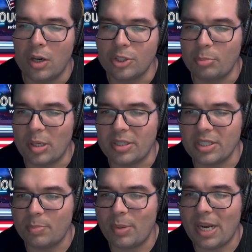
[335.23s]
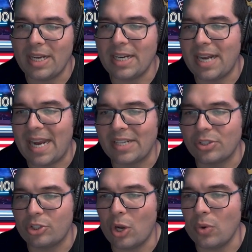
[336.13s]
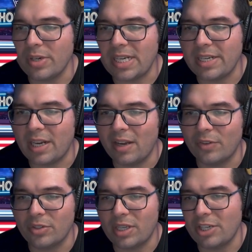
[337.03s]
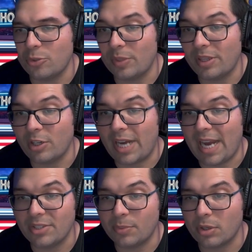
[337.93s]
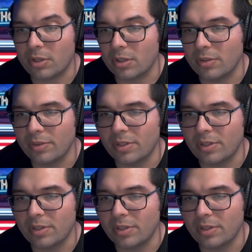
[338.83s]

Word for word: are to participate in a SOGI conversation with their caseworker.